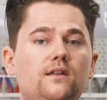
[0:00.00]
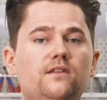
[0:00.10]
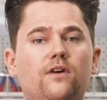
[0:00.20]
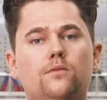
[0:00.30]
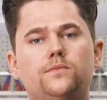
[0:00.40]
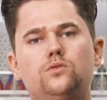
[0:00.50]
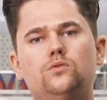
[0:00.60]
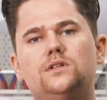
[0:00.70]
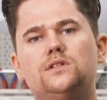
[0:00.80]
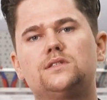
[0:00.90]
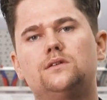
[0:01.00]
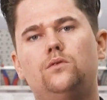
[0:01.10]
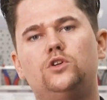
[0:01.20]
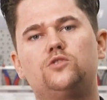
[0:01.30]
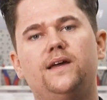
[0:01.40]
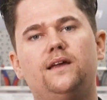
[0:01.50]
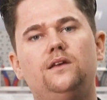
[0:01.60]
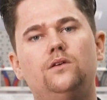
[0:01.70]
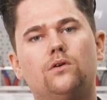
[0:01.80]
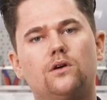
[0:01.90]
develop tools which make
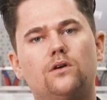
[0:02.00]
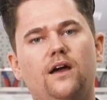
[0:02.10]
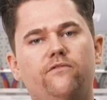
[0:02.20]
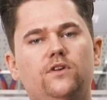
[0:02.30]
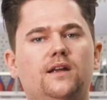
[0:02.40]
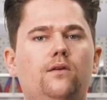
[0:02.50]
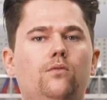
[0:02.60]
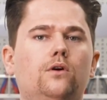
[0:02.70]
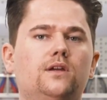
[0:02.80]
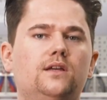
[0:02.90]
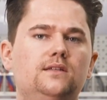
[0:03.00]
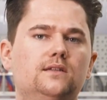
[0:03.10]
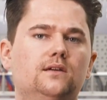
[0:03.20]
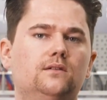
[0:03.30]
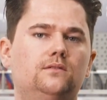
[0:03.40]
your everyday work easier.